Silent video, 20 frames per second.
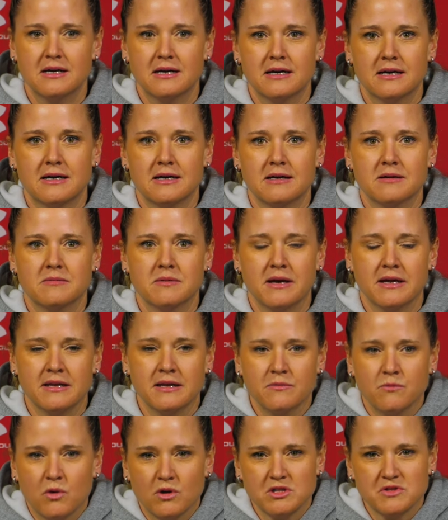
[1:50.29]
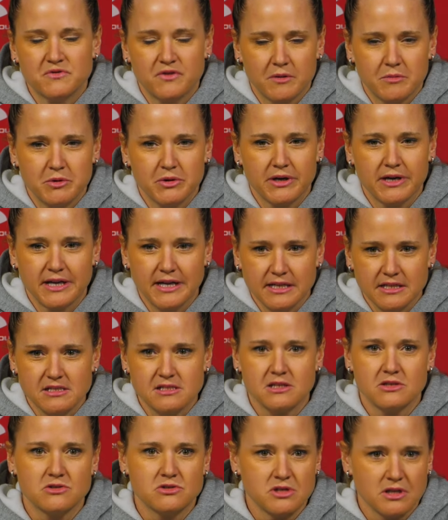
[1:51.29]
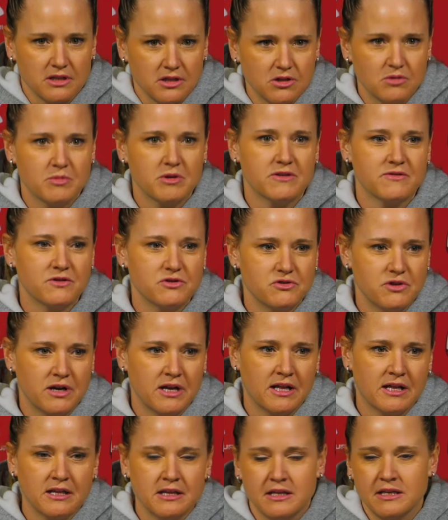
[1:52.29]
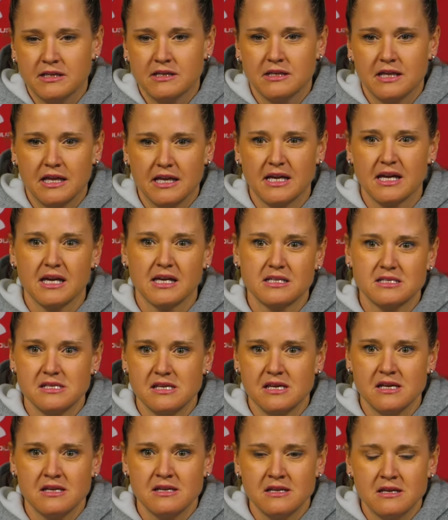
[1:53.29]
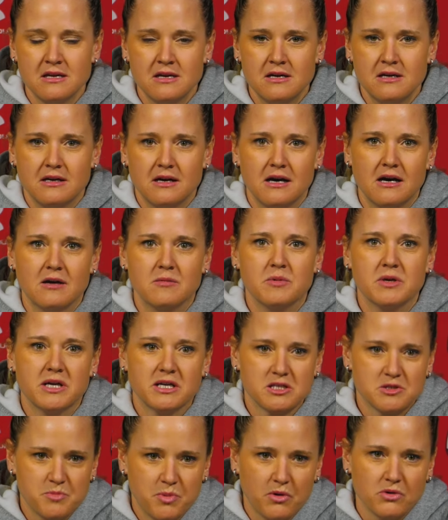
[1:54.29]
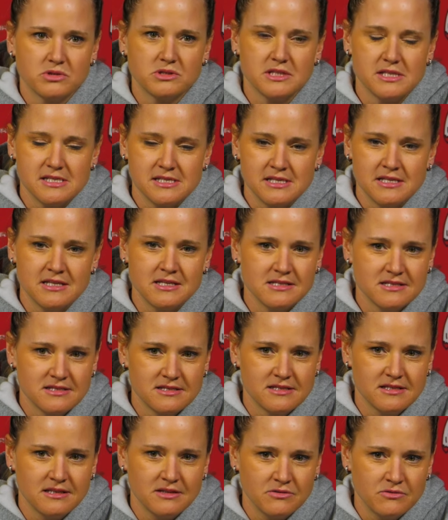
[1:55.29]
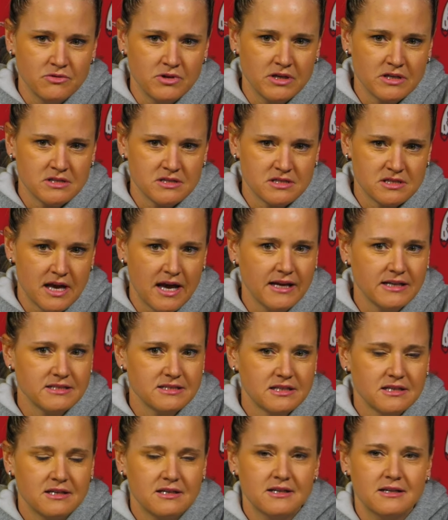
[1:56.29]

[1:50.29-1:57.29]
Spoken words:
And once February hits, there's a little bit of adrenaline that kicks in because postseason is in sight.